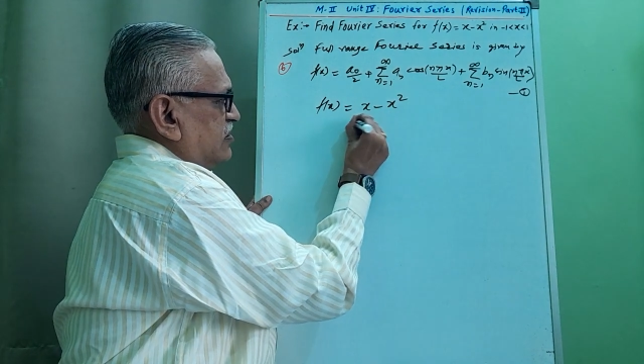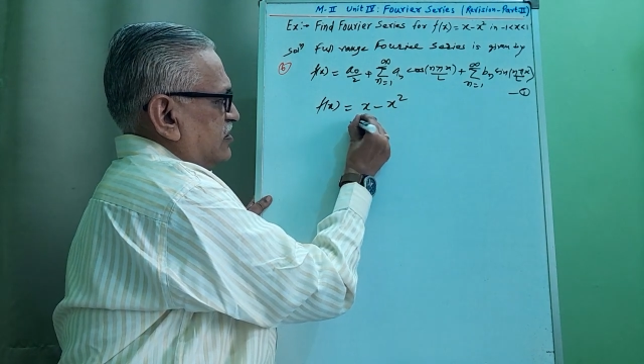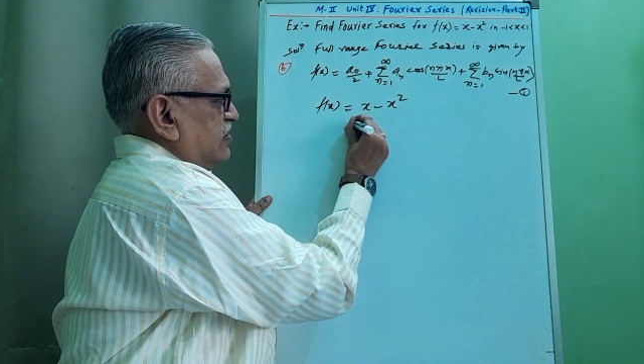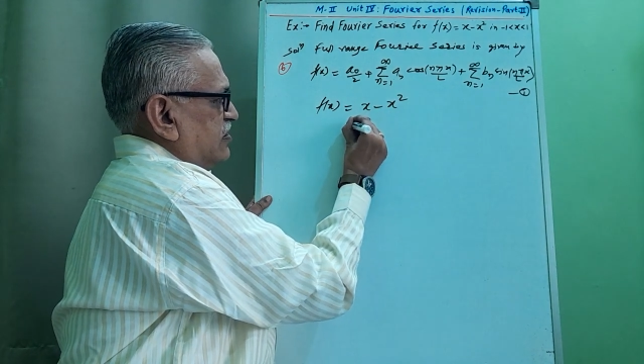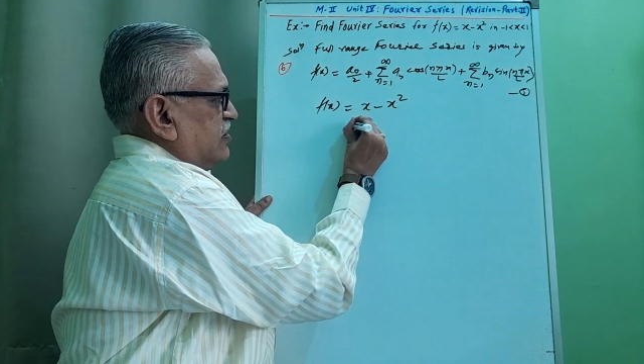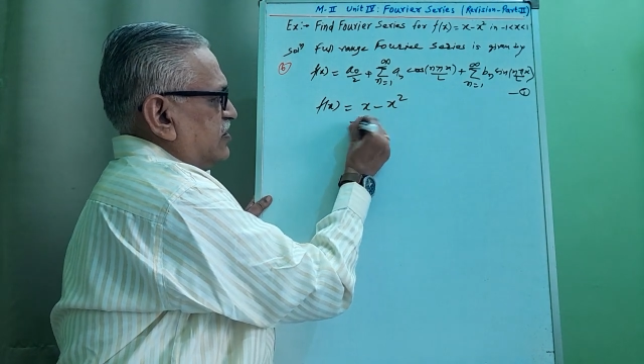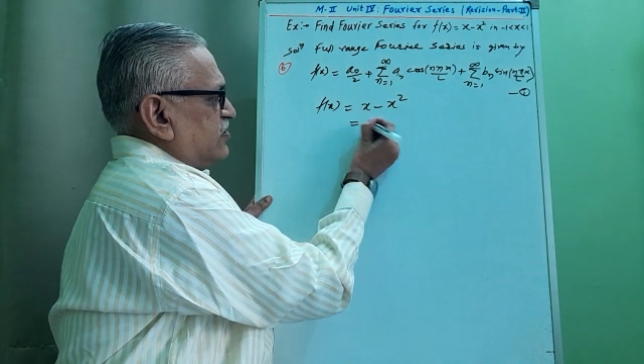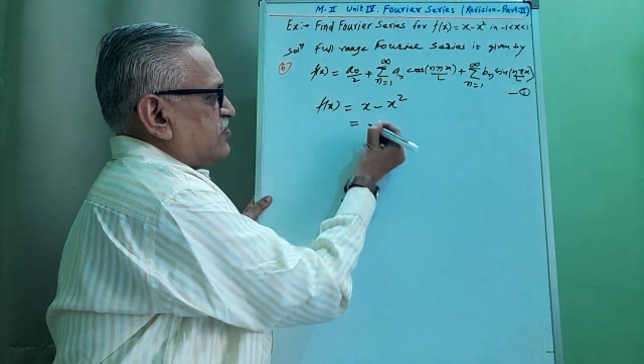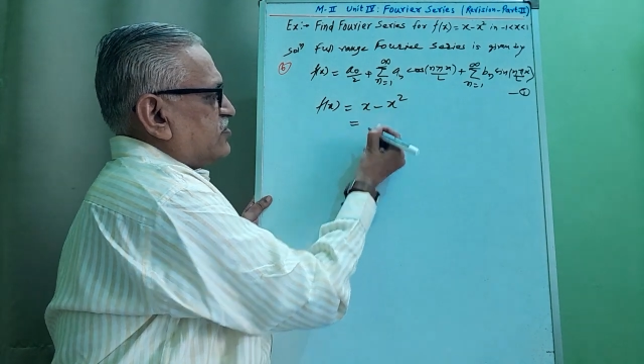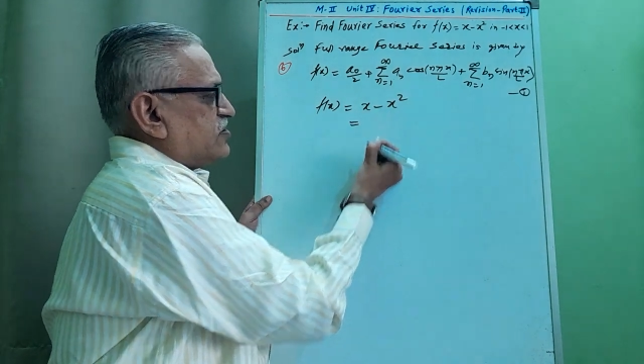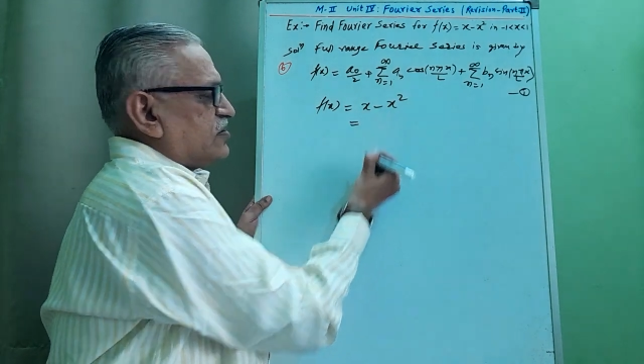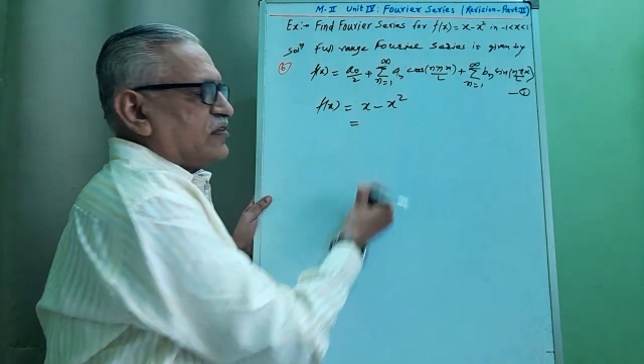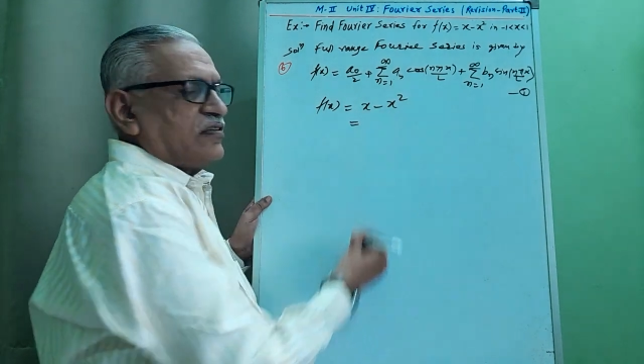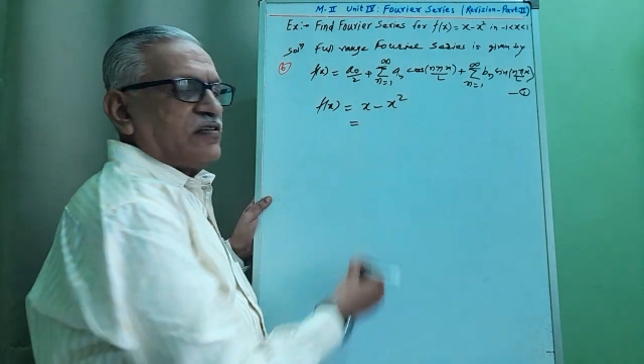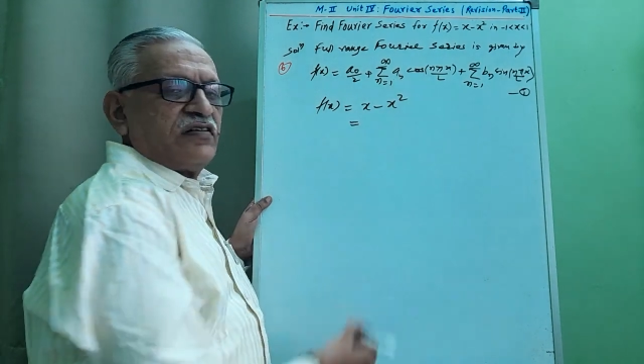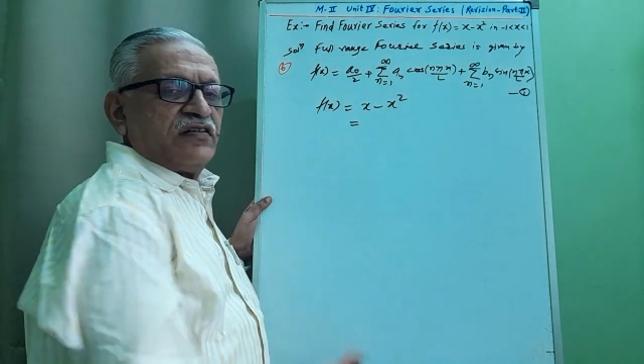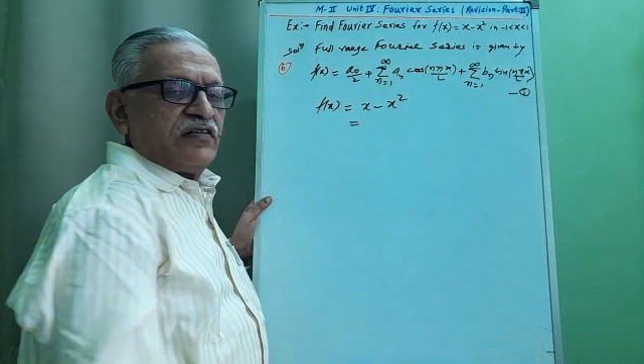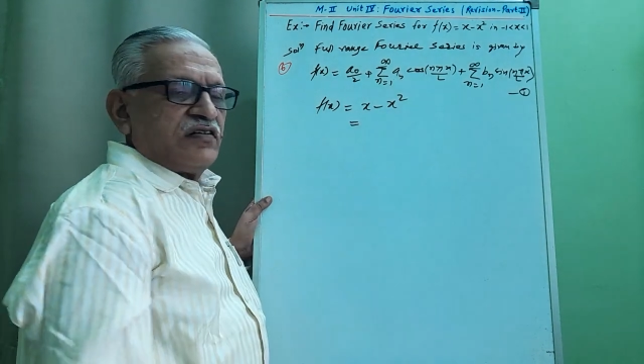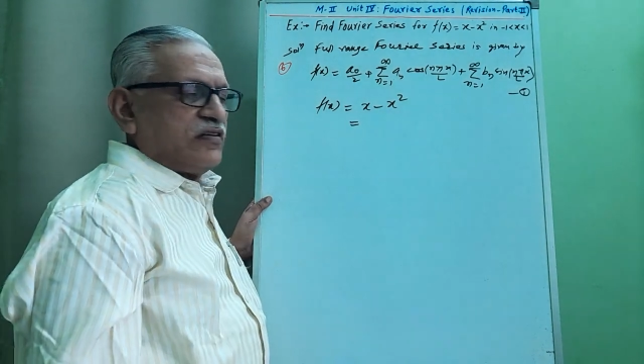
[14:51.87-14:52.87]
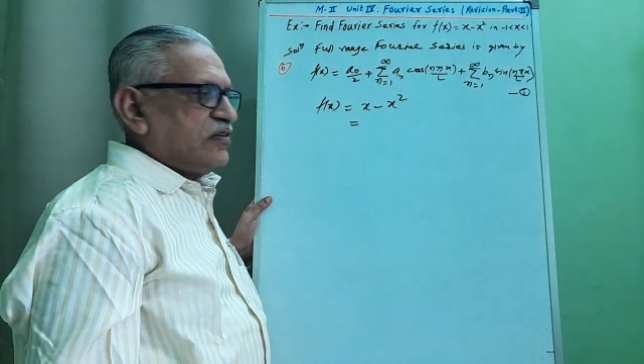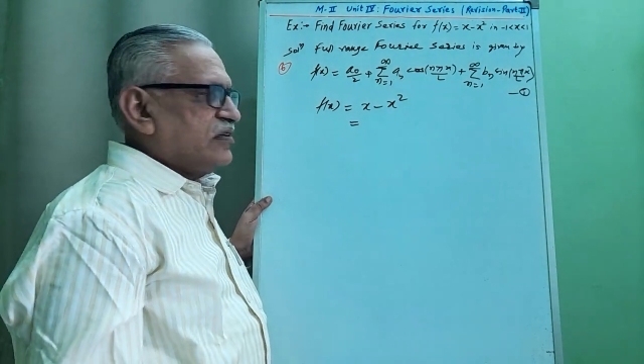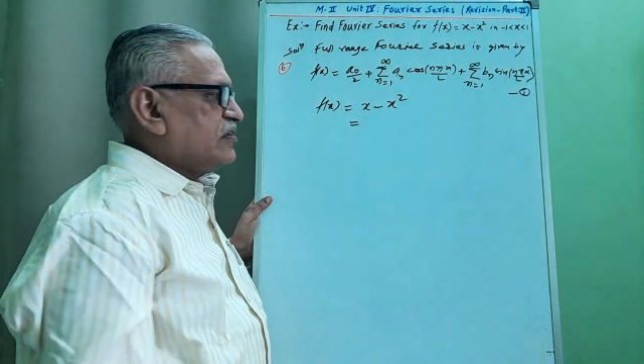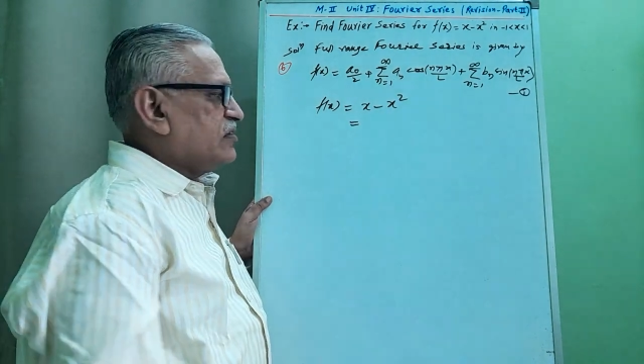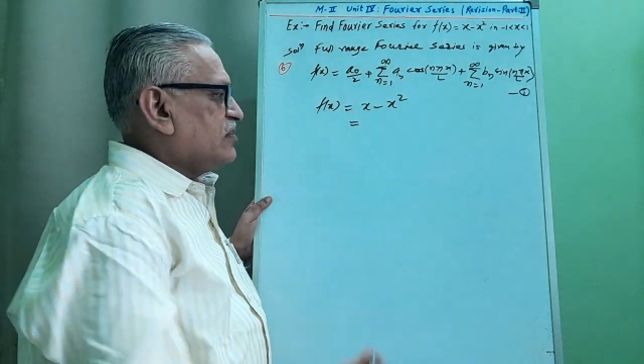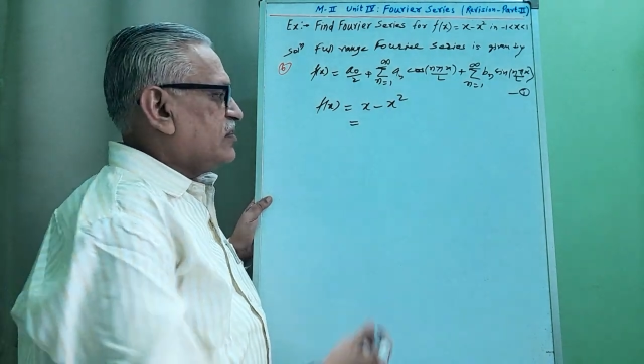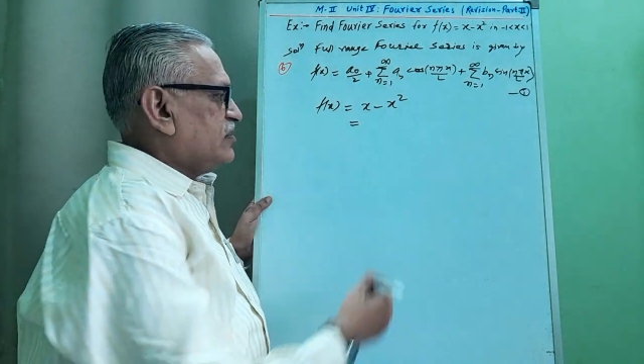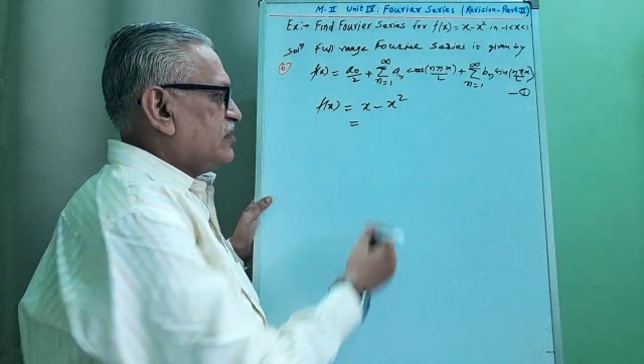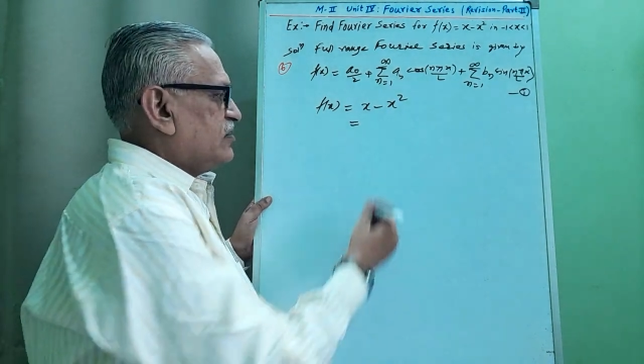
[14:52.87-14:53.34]
it is
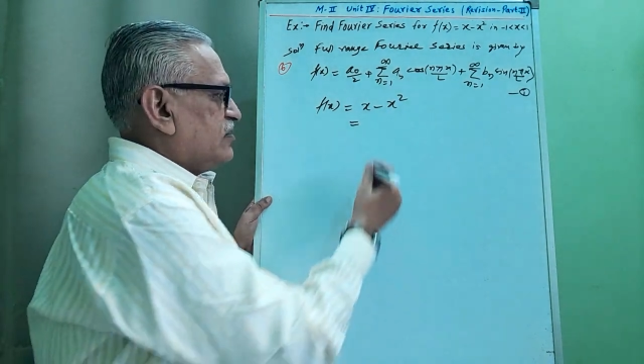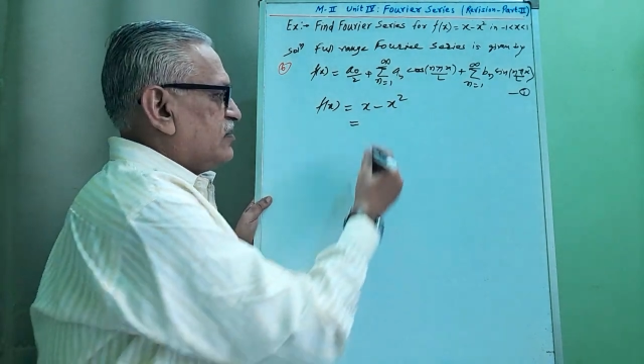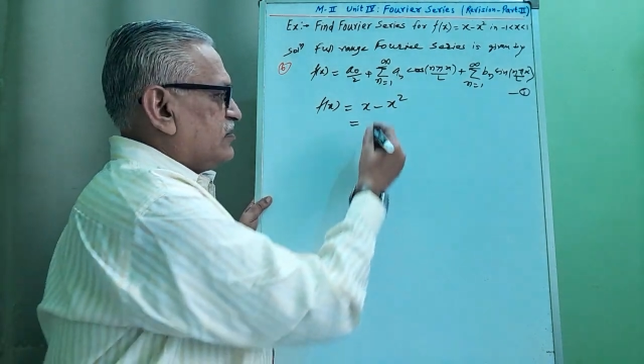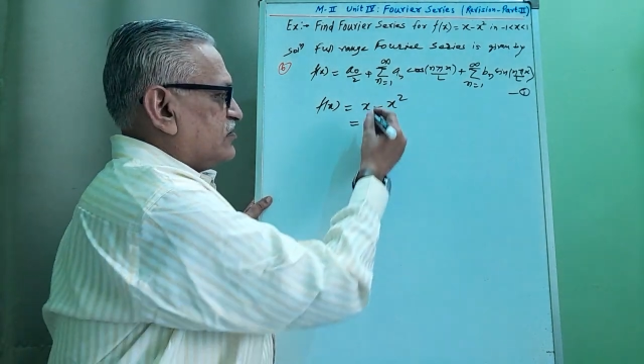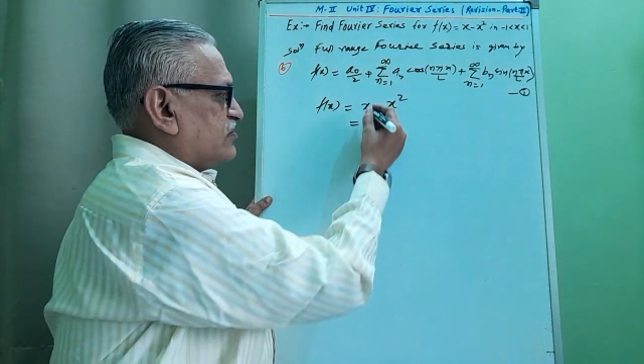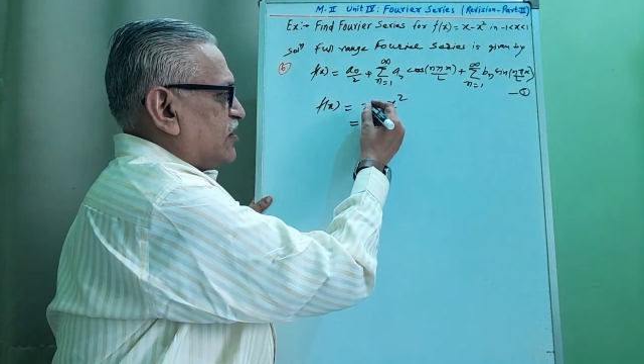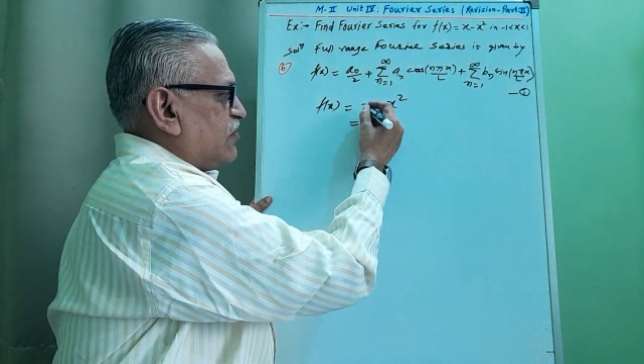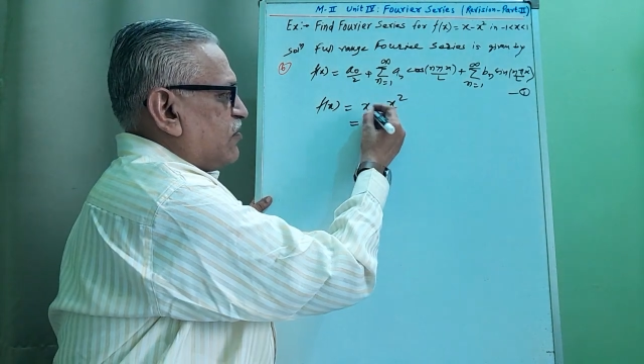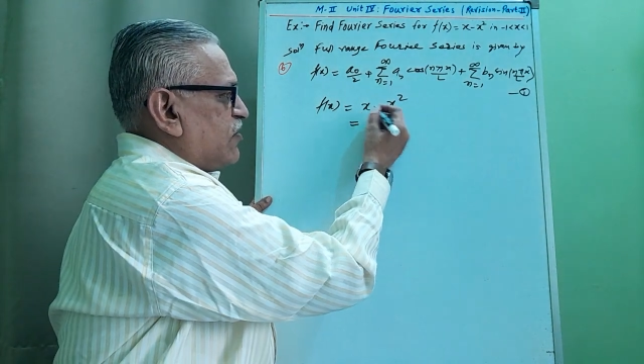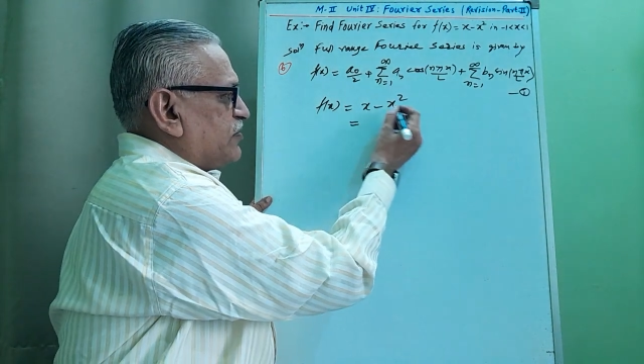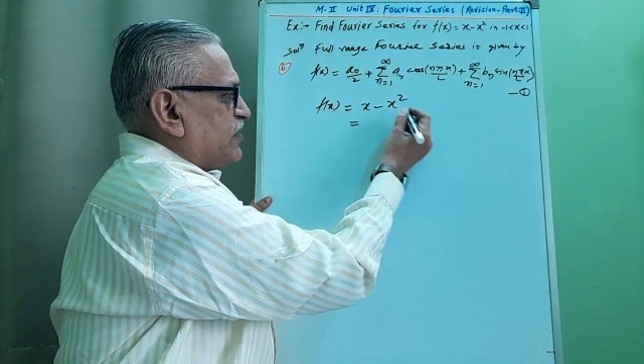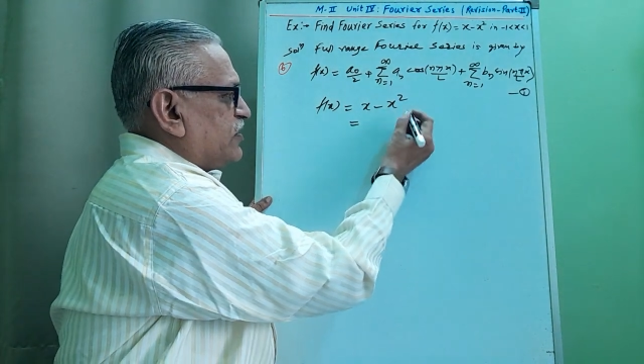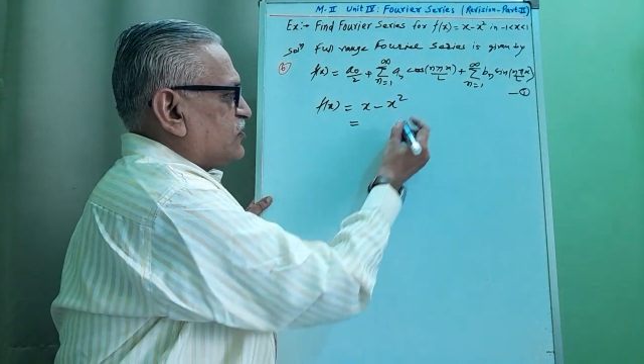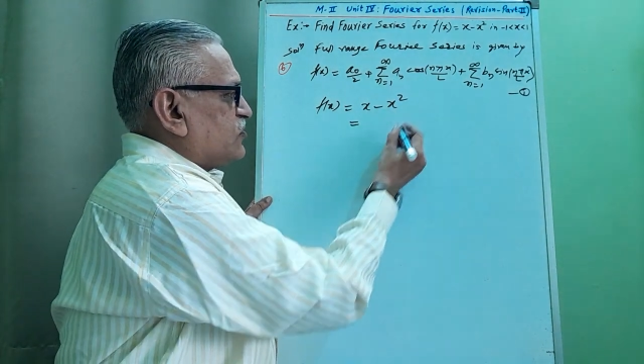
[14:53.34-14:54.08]
sum of the